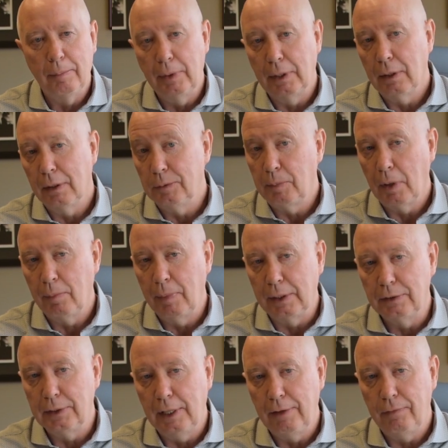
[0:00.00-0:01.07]
because
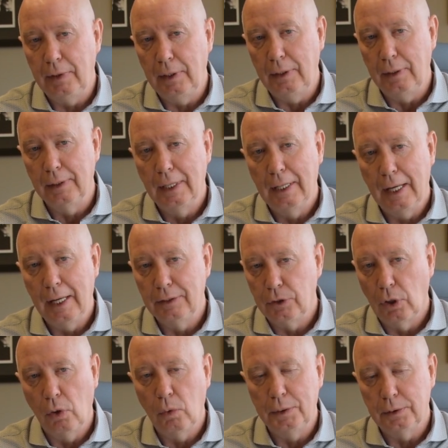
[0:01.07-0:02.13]
public safety,
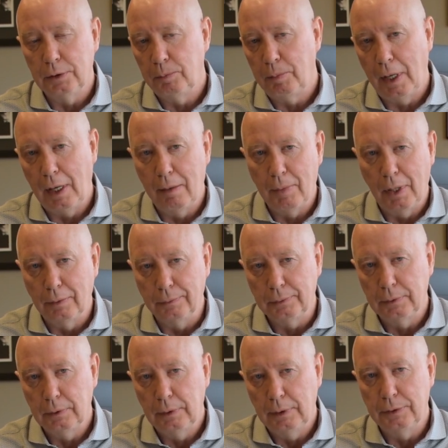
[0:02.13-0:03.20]
as always, is paramount
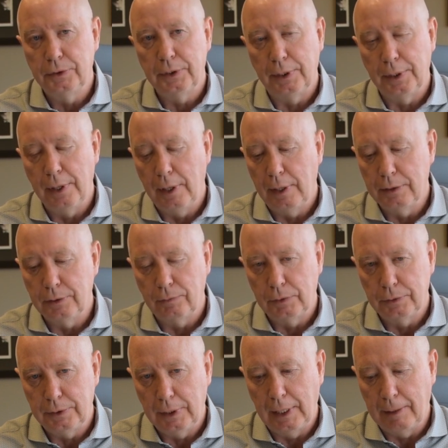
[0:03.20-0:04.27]
in certain areas of our